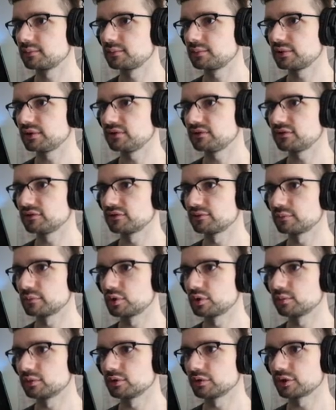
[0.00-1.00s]
piece of
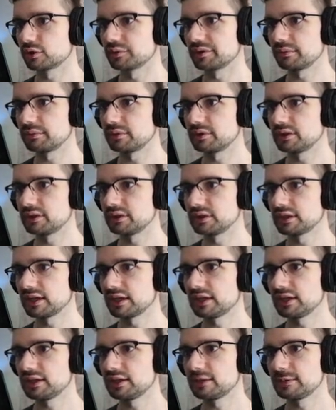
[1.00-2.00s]
mobile equipment in the
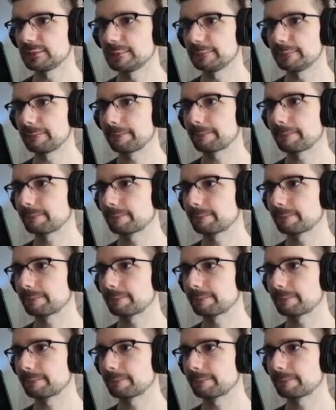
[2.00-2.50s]
game.